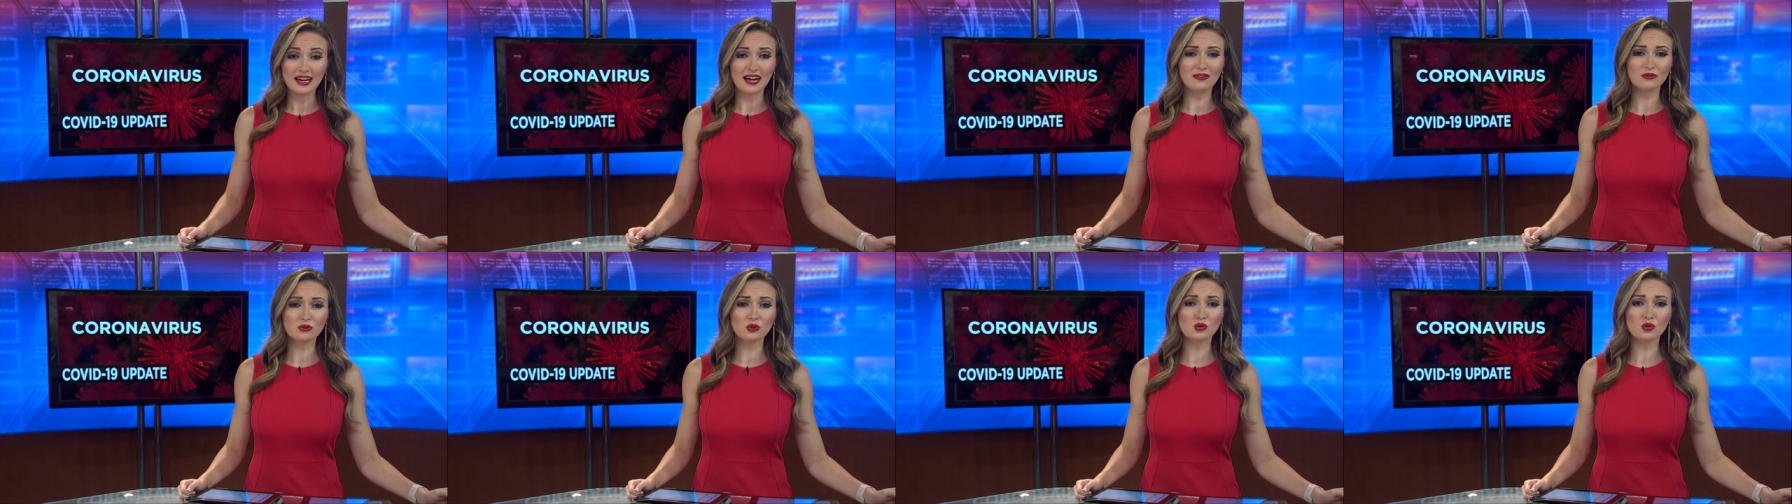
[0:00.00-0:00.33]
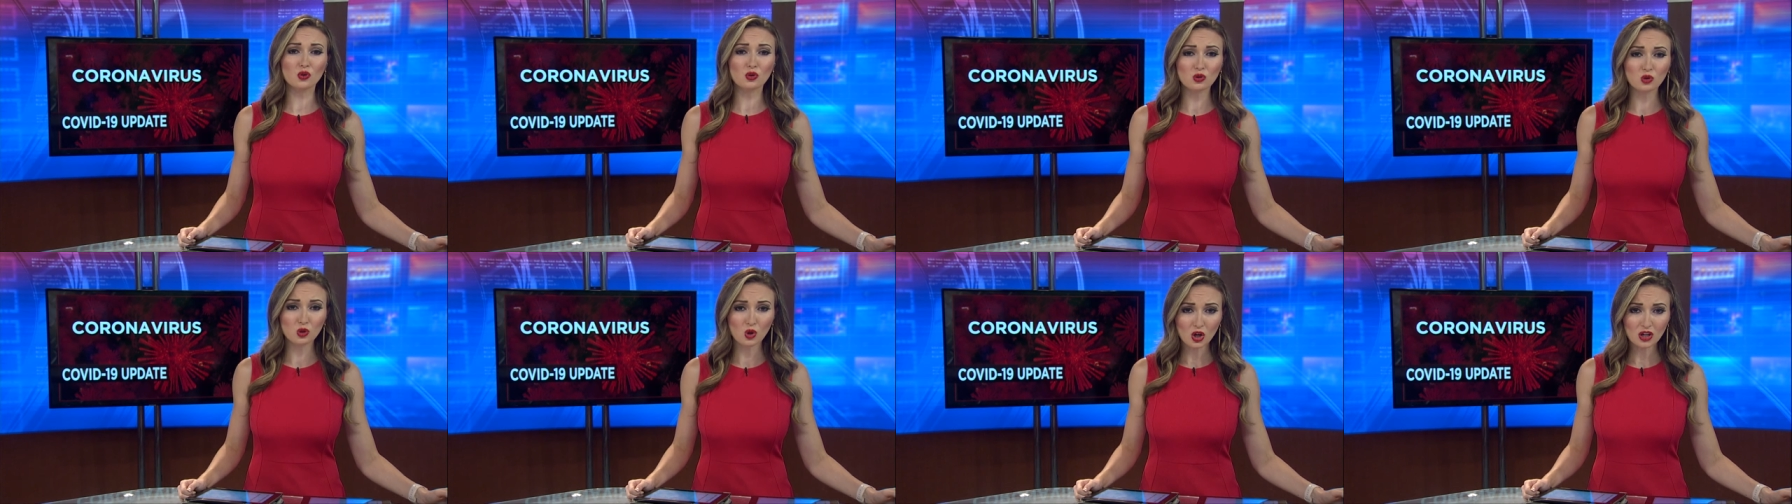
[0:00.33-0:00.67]
after
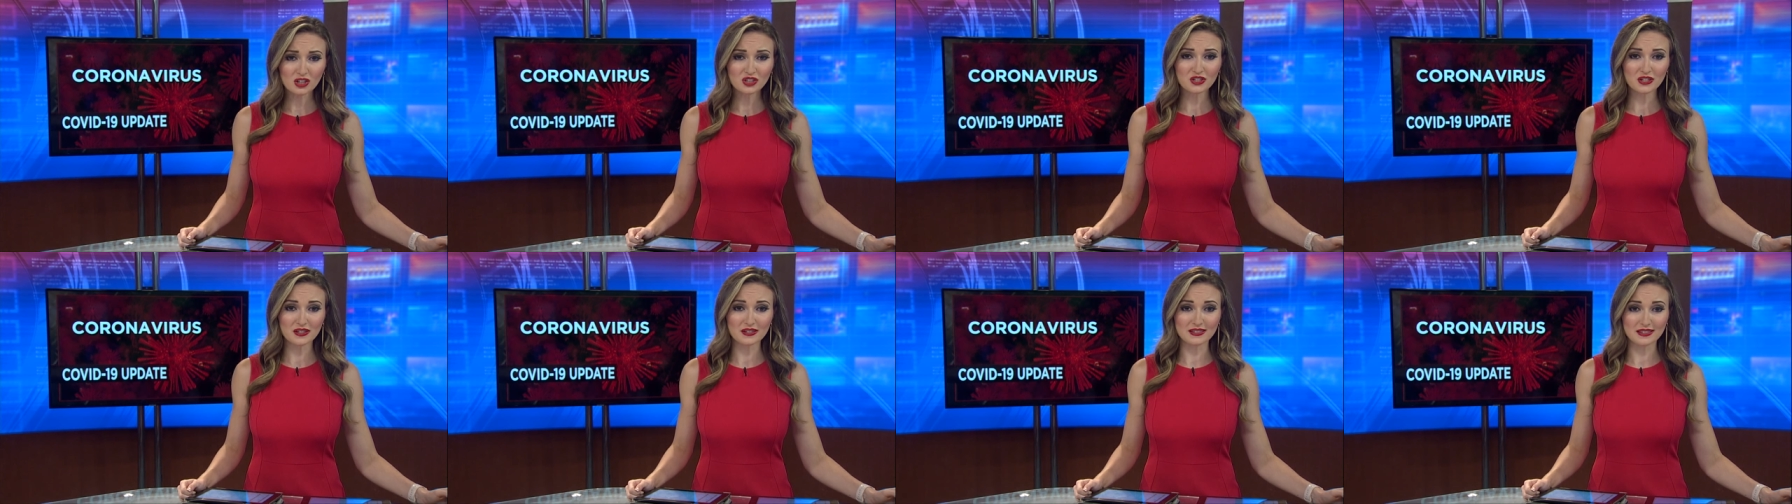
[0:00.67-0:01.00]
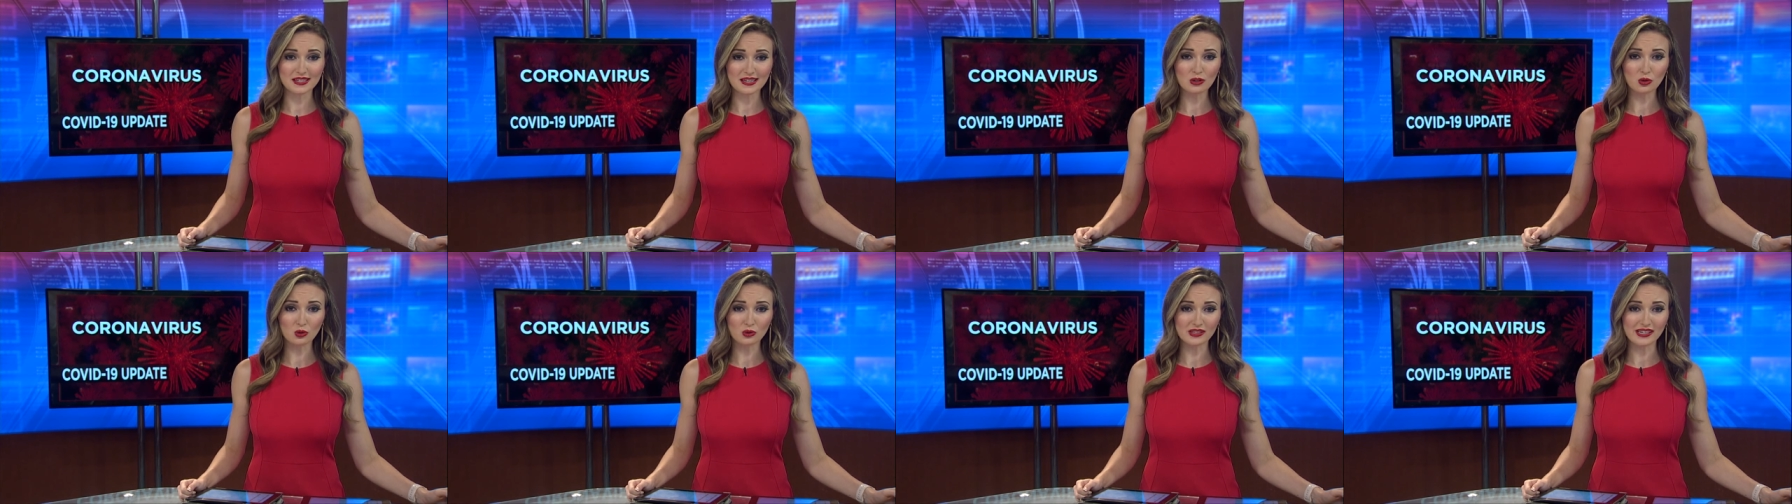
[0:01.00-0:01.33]
the largest
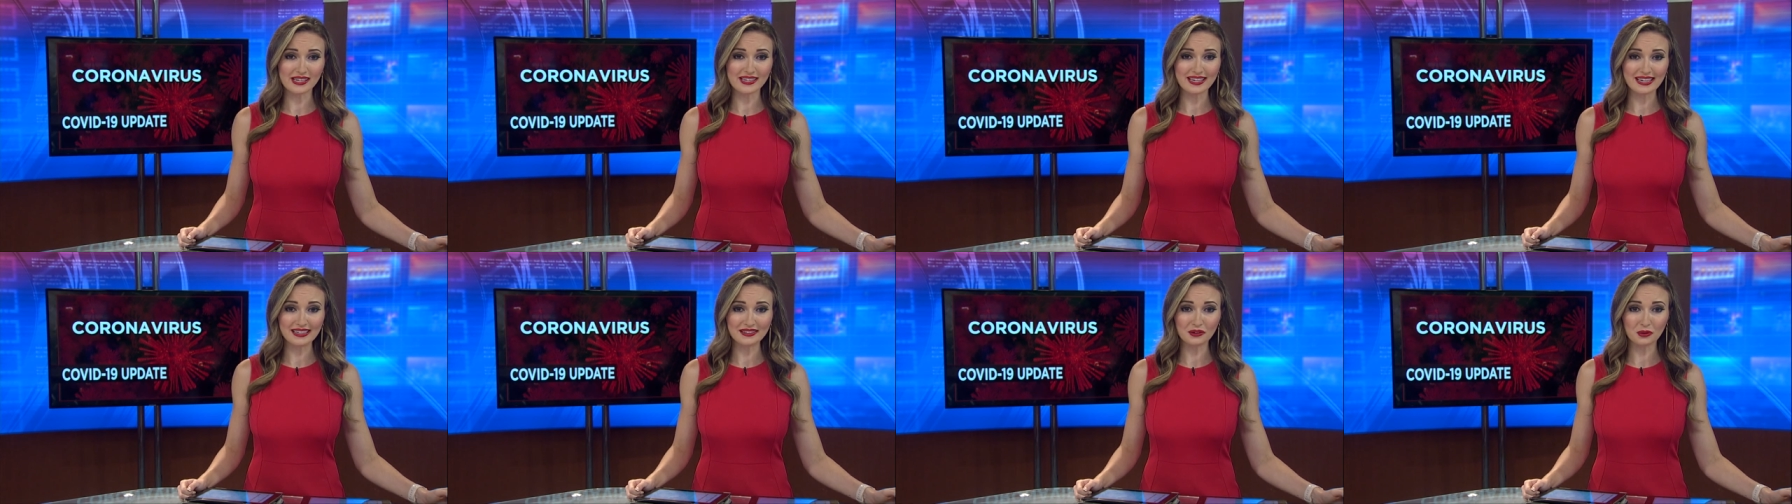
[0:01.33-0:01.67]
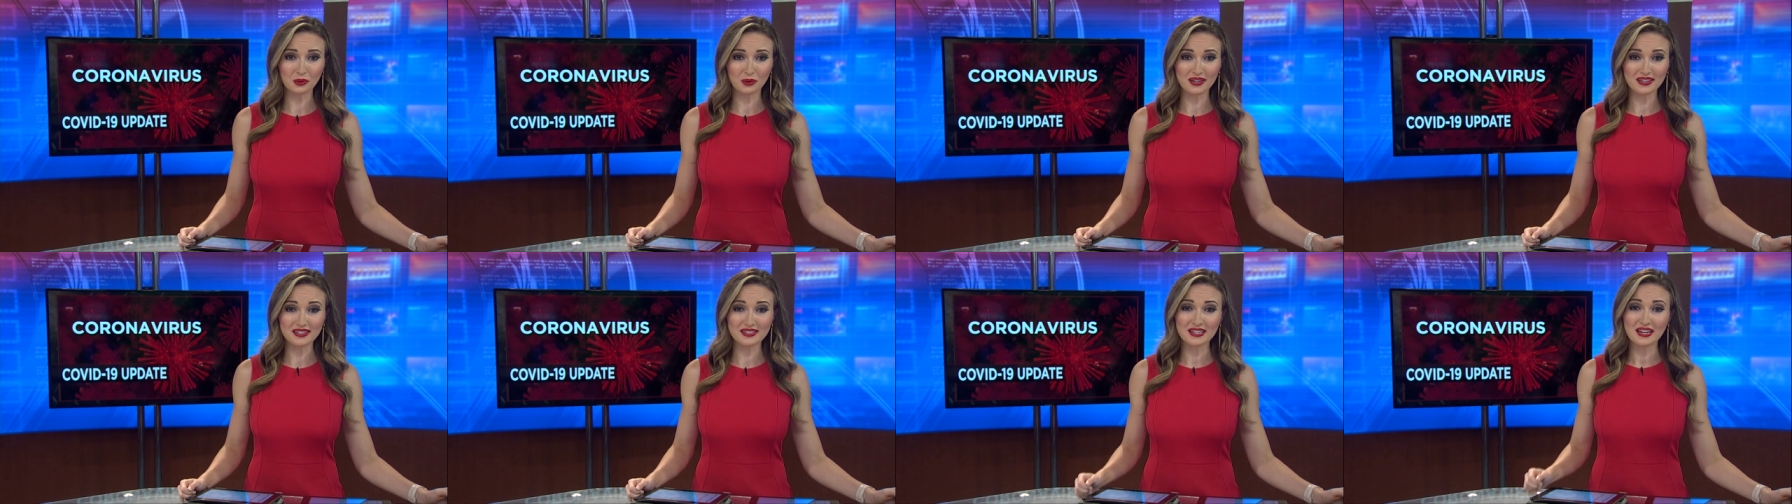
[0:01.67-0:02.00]
single-day
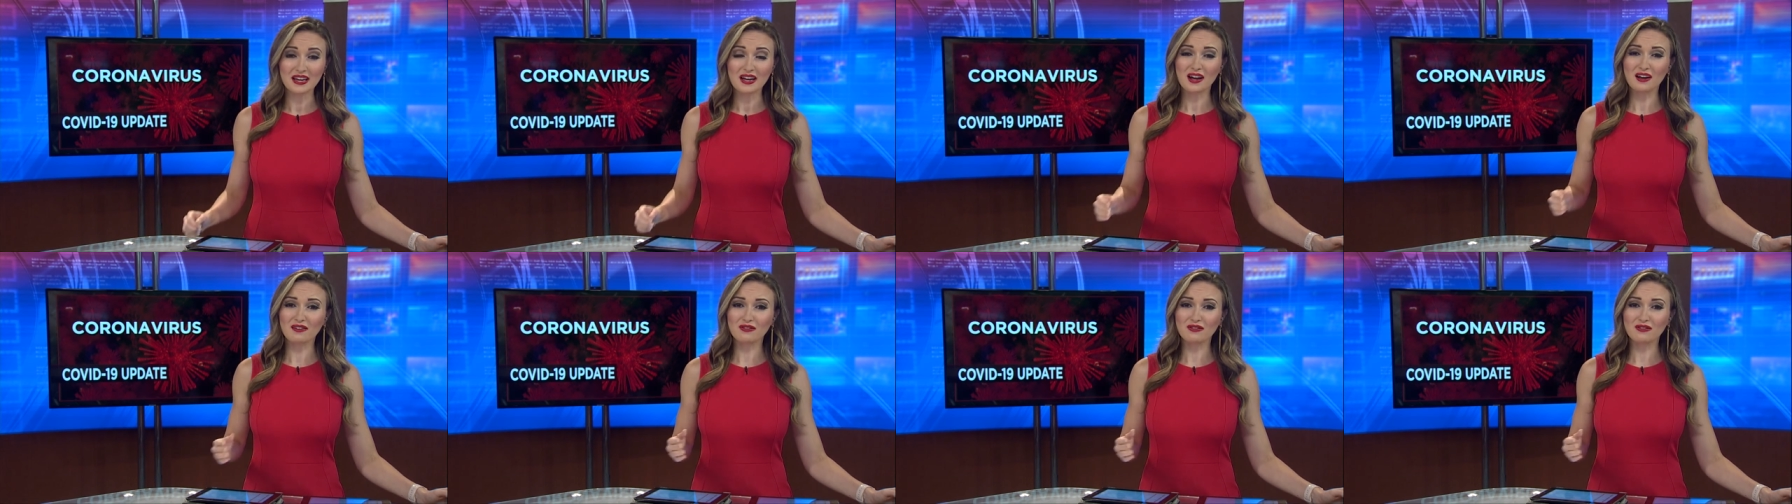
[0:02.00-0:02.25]
increase